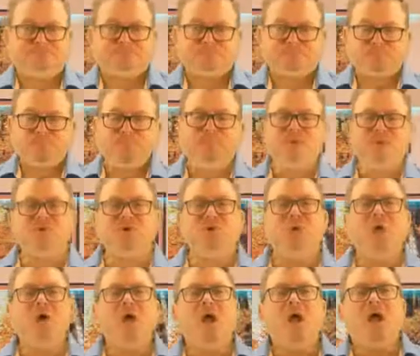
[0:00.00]
So,
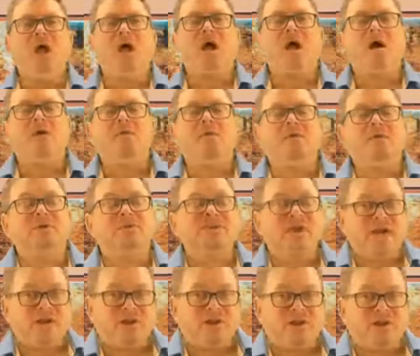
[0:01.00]
and there's
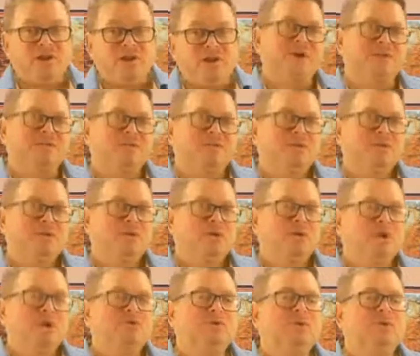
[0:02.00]
economic risk.
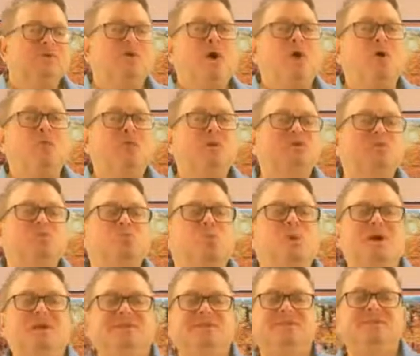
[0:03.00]
So there's all these
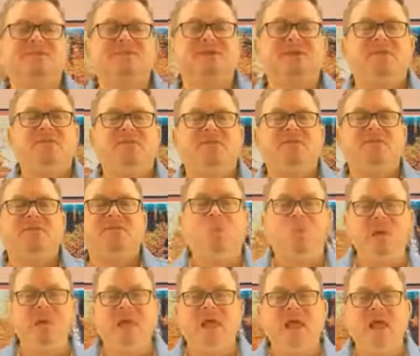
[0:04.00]
risks that
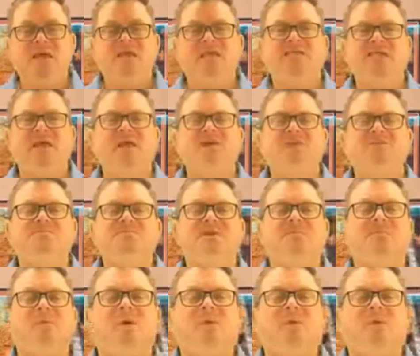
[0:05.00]
we as salespeople,